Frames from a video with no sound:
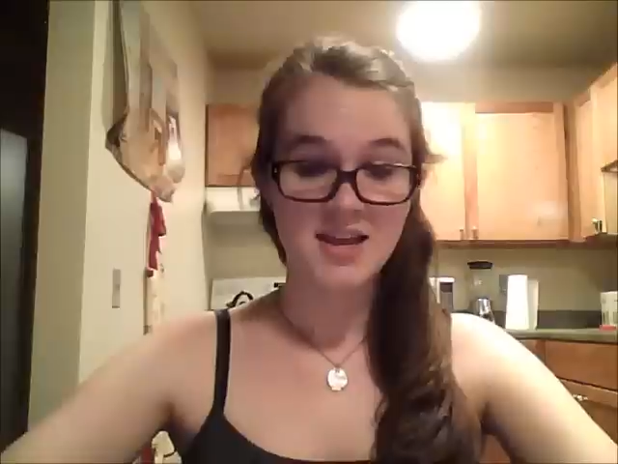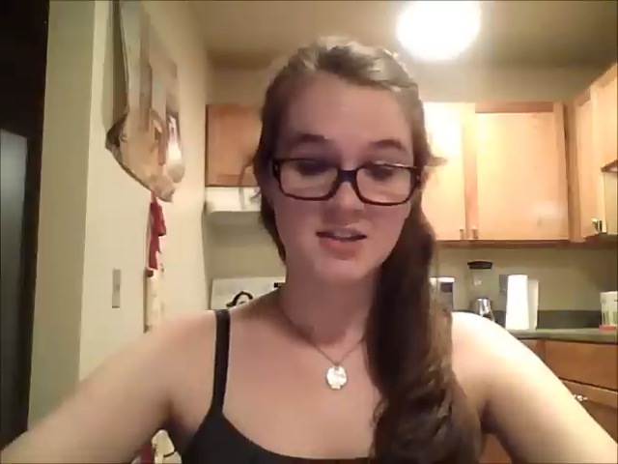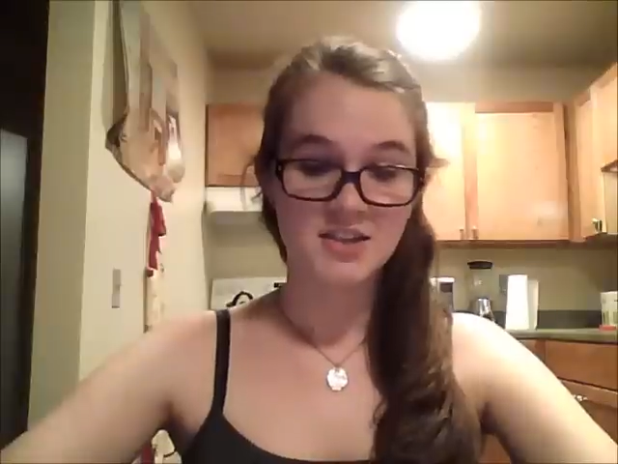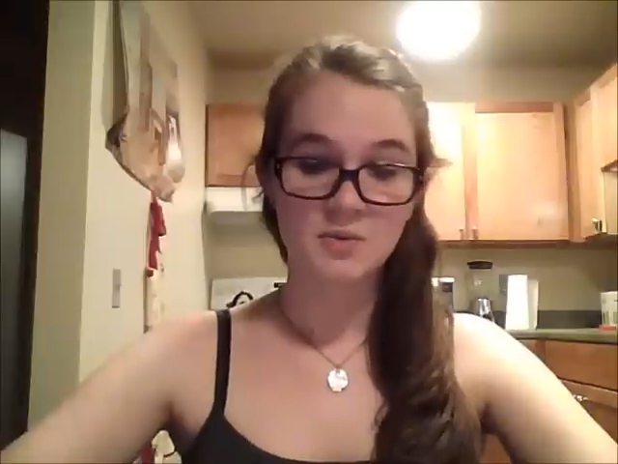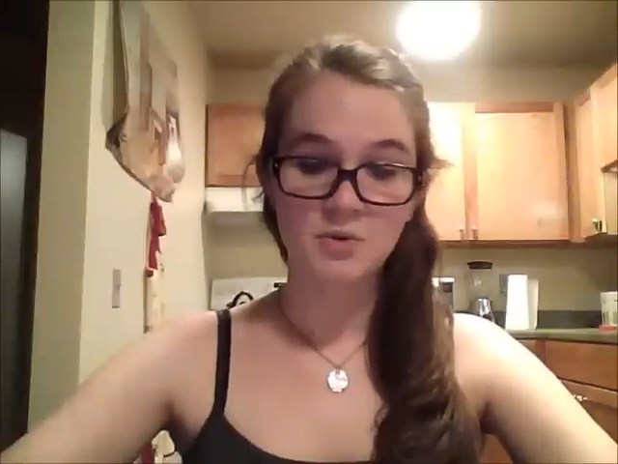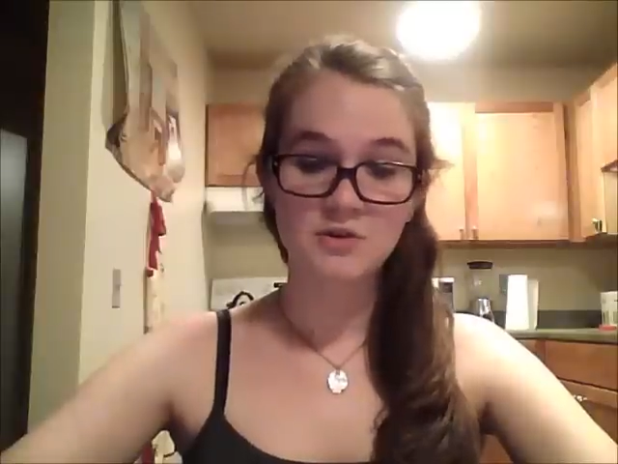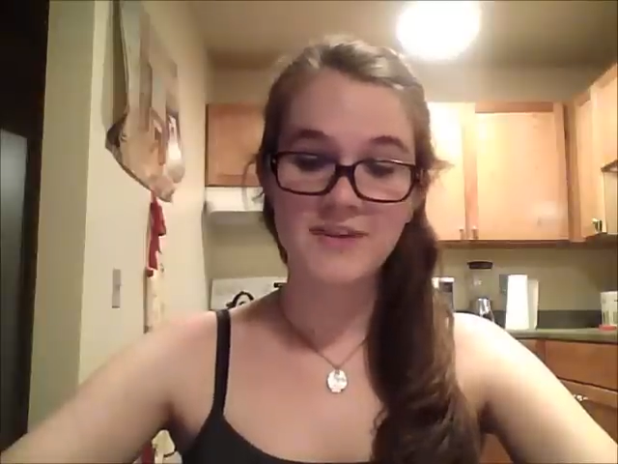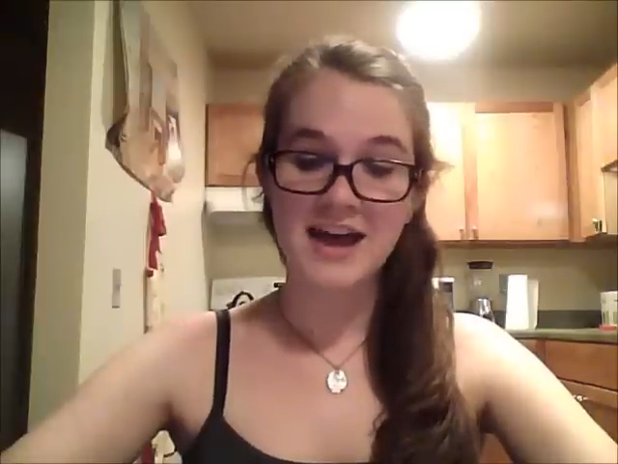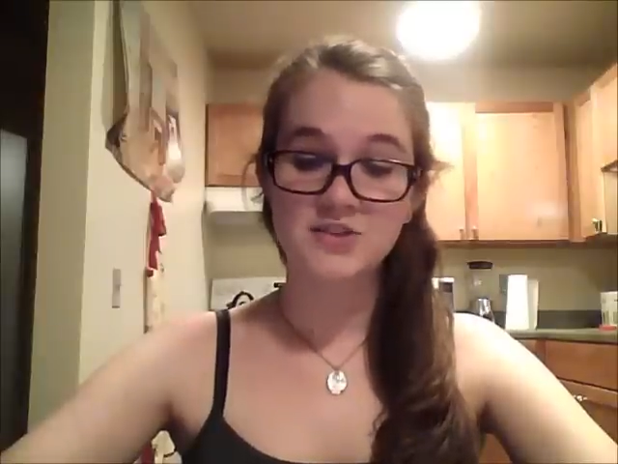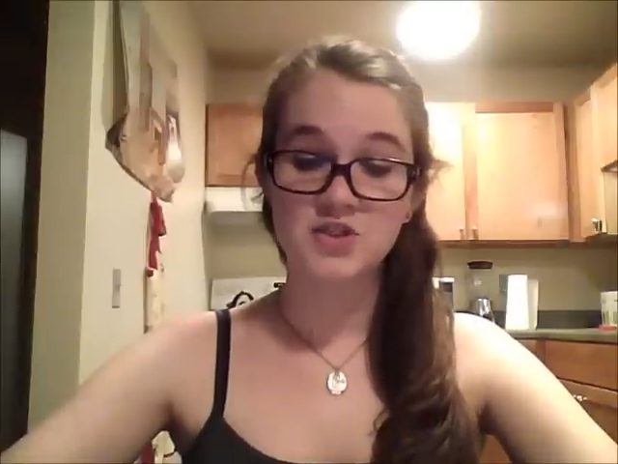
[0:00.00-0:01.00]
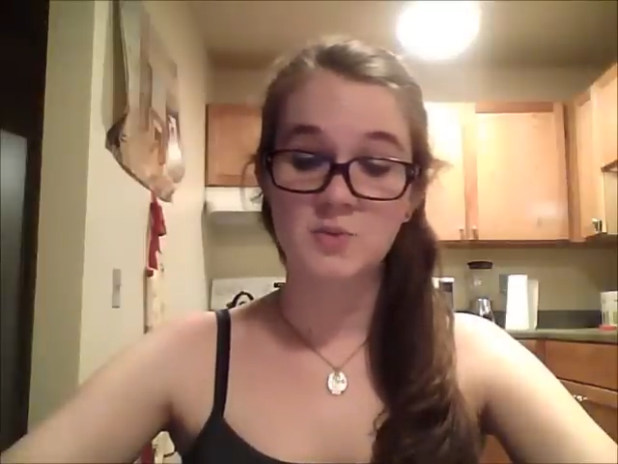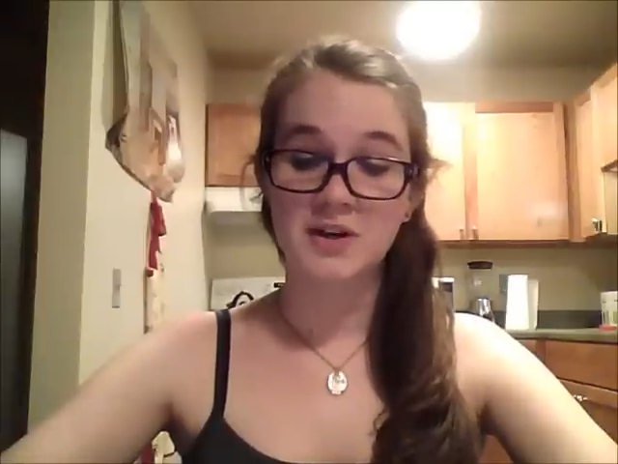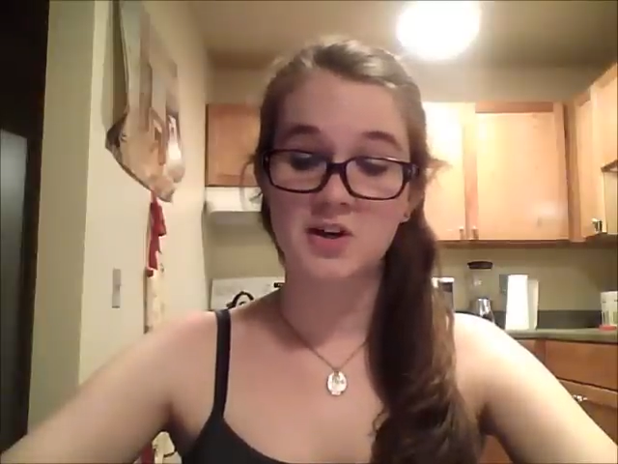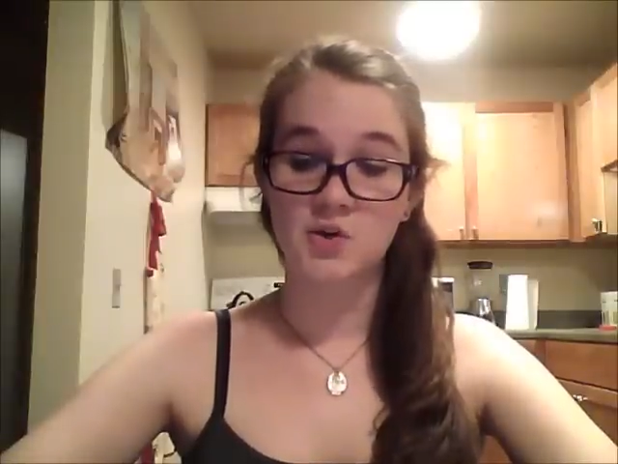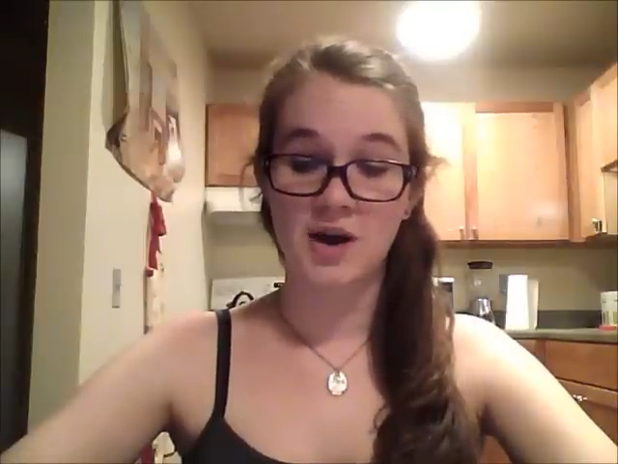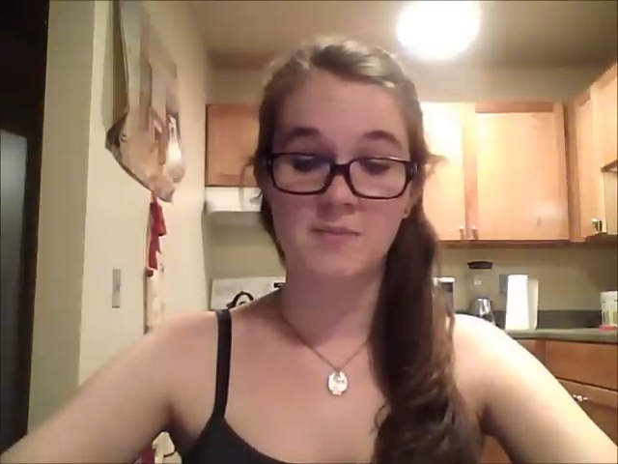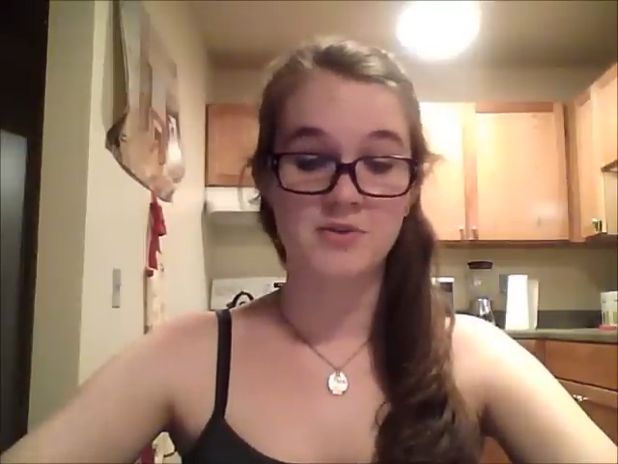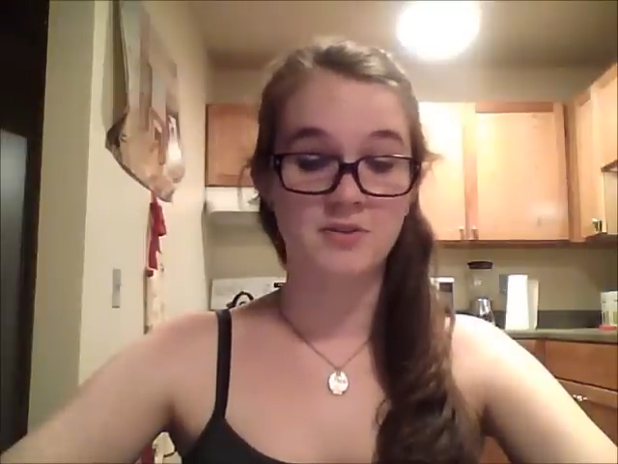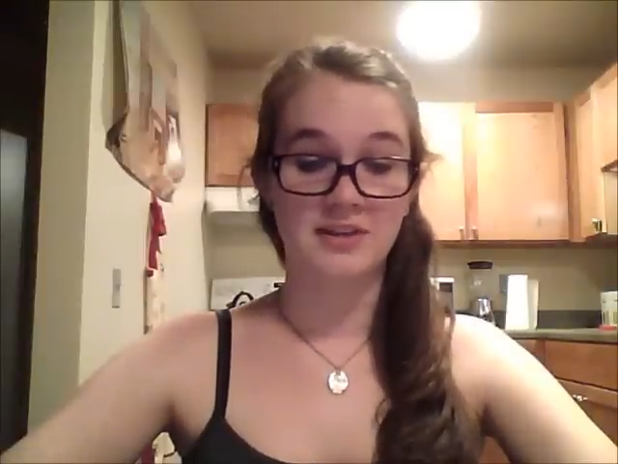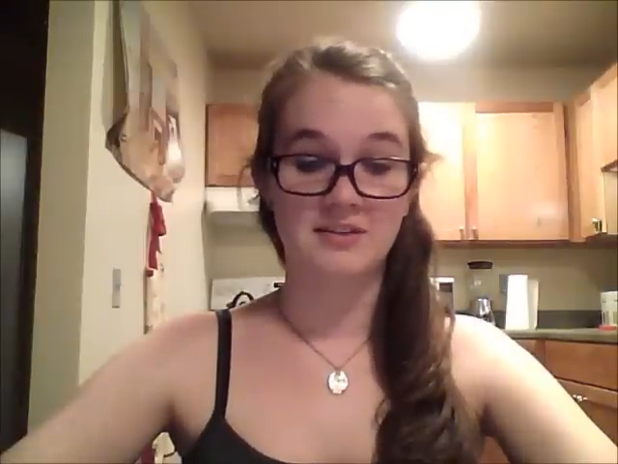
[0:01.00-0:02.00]
So the wolf asked her where her
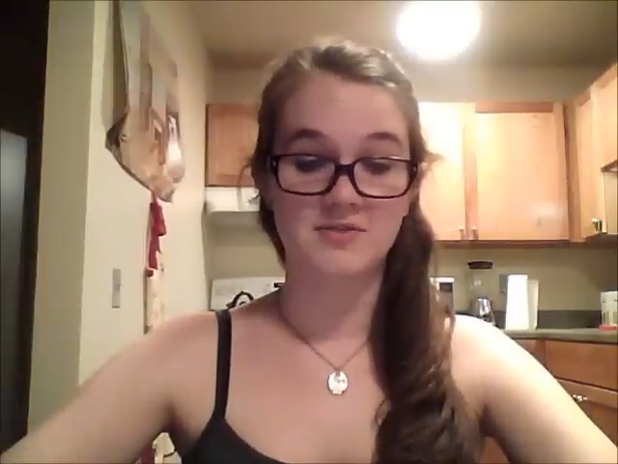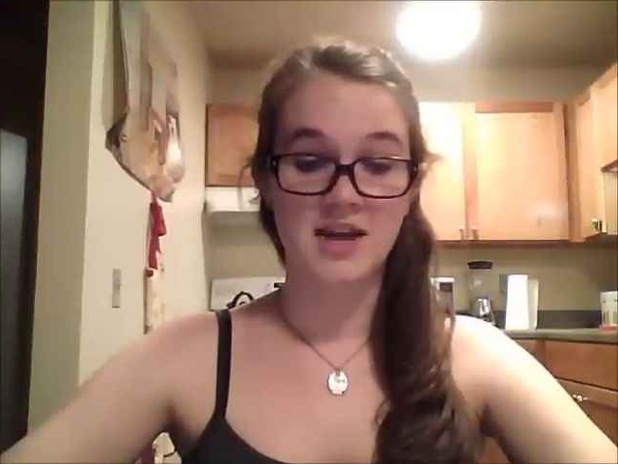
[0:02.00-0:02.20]
grandmother lived,